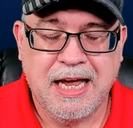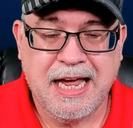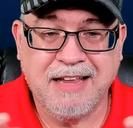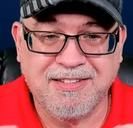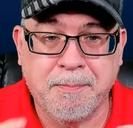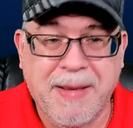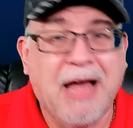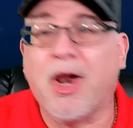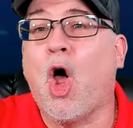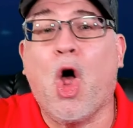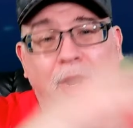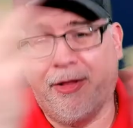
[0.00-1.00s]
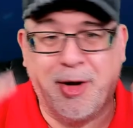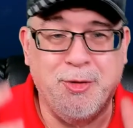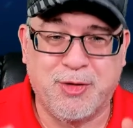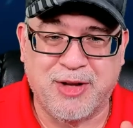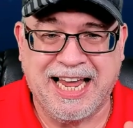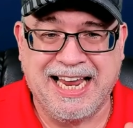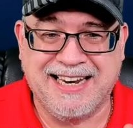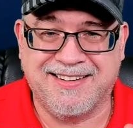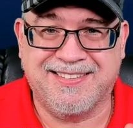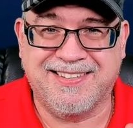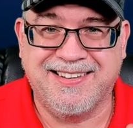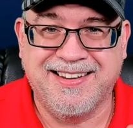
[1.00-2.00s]
It's about all of those
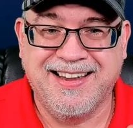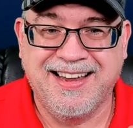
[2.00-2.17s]
things.